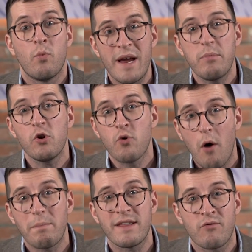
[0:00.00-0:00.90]
we will
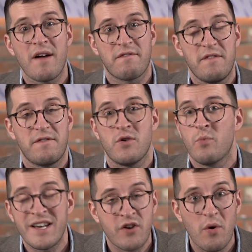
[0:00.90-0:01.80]
not be the right fit for you.
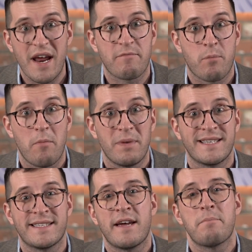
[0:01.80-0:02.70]
We don't have
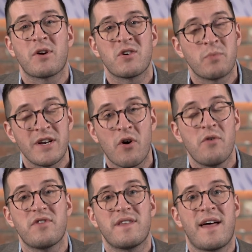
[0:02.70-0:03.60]
properties there because we
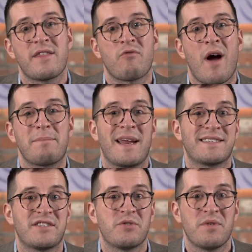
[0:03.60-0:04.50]
don't think they're the right
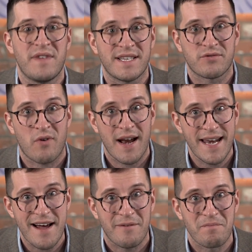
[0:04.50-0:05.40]
places to invest right
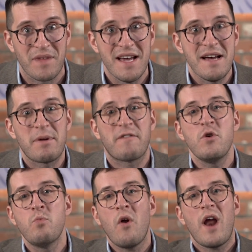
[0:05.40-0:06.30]
now. But if
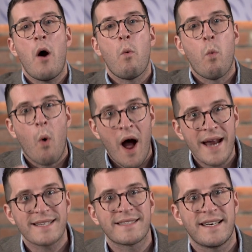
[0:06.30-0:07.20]
you want a
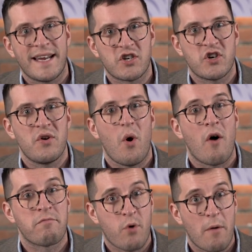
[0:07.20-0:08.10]
wider selection
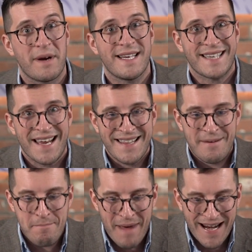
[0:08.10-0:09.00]
of properties in the
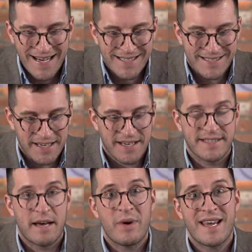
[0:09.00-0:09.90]
main cities
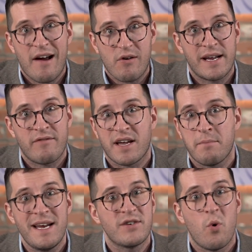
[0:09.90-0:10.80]
that we currently
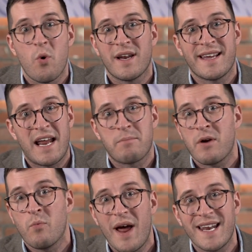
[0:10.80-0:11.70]
recommend, Auckland, Canterbury,
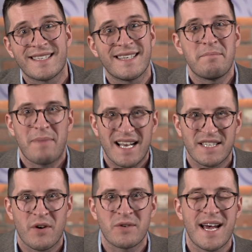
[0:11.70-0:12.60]
Wellington, parts
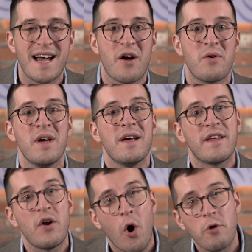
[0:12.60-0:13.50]
of Otago,
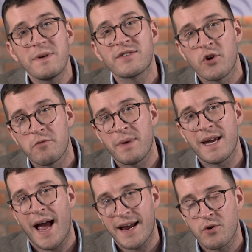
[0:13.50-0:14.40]
then Opes could
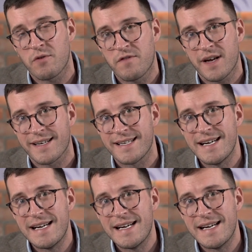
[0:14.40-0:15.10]
be a good fit.